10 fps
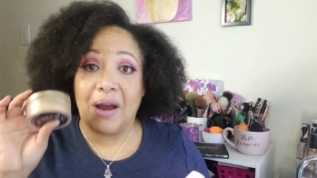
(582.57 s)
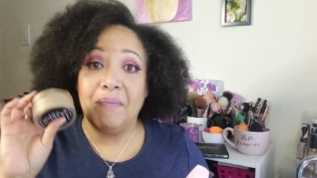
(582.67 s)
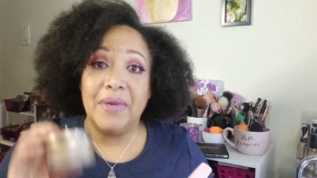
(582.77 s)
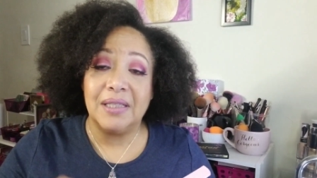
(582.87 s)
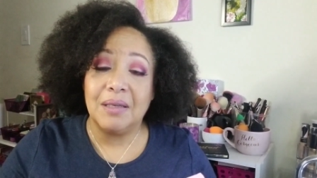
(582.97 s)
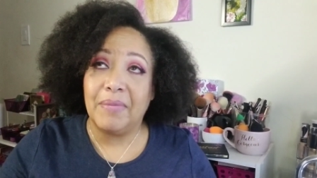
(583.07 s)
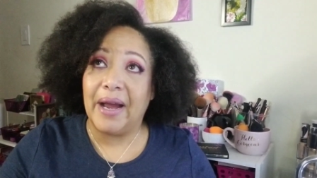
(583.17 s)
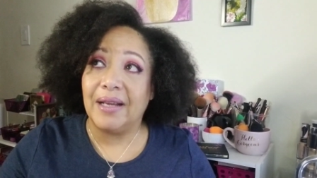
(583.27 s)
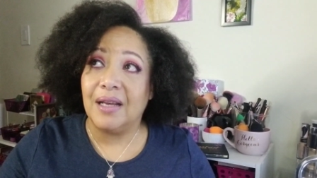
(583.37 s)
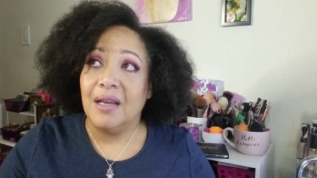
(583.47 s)
I meant to
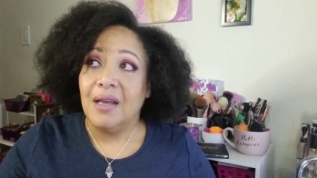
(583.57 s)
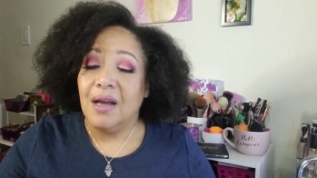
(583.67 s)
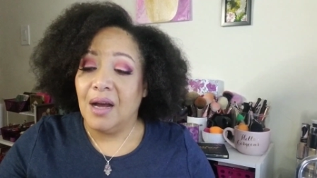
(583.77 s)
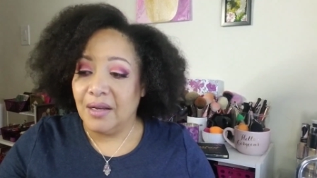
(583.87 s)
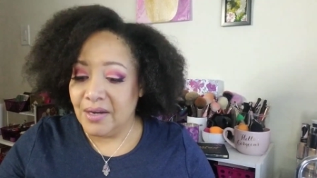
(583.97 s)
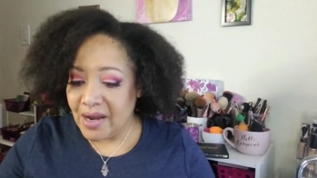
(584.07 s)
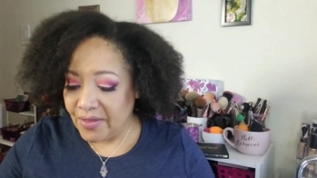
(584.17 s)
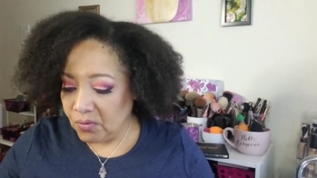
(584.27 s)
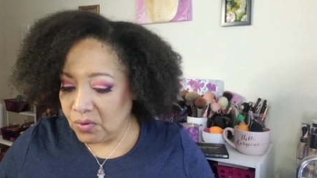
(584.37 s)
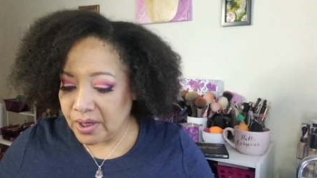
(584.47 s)
buy
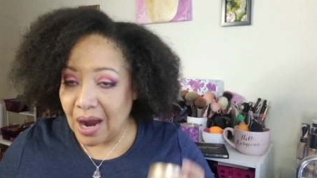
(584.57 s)
another one.